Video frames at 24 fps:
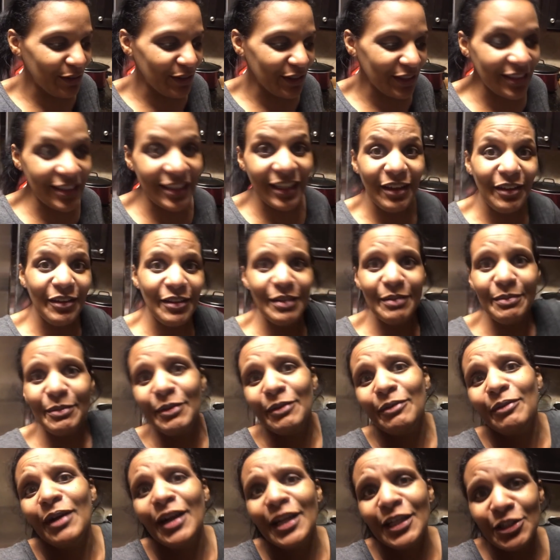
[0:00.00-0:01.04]
or tell
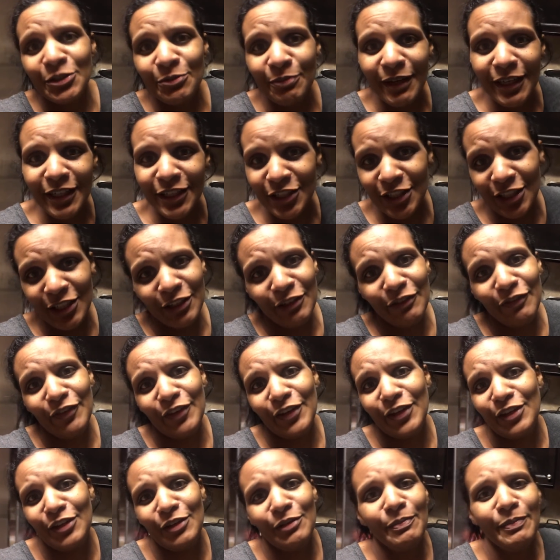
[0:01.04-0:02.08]
them to watch my channel
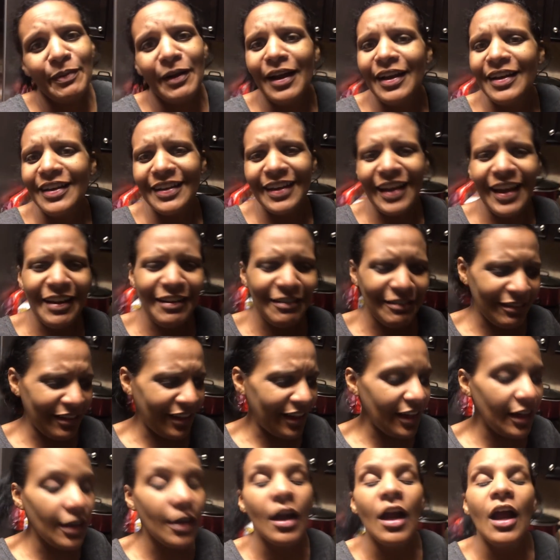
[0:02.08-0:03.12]
for couponing. I don't
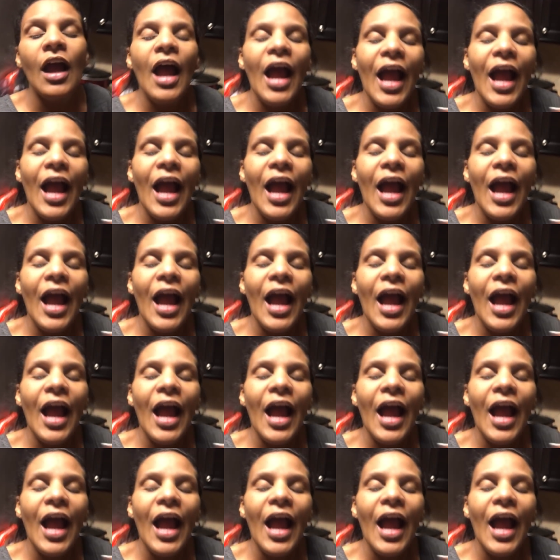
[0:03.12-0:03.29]
care.